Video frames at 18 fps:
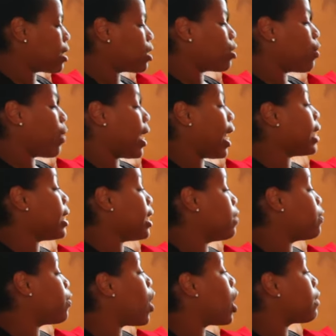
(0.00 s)
It's a great
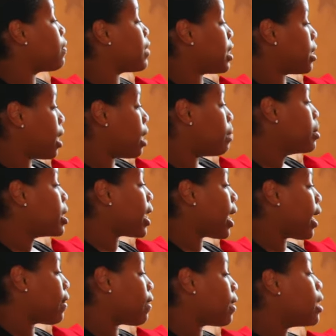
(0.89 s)
idea for all of us to come
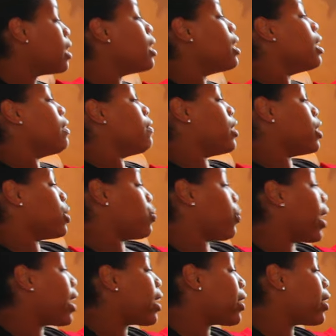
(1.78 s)
together for
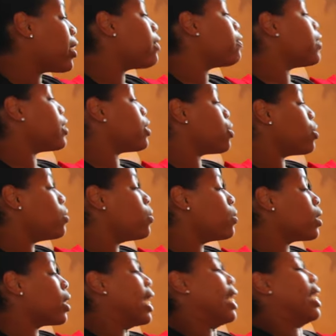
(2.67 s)
this record and for this
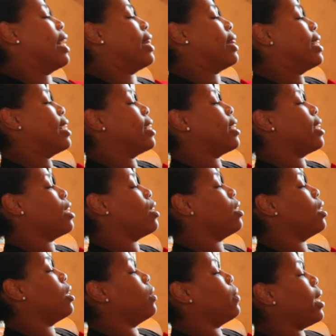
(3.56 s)
tour. And I think,
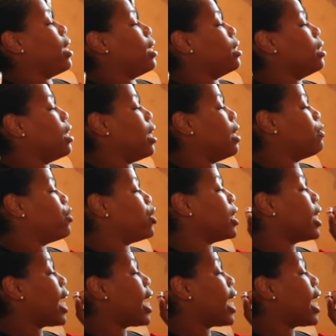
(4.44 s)
you know, if she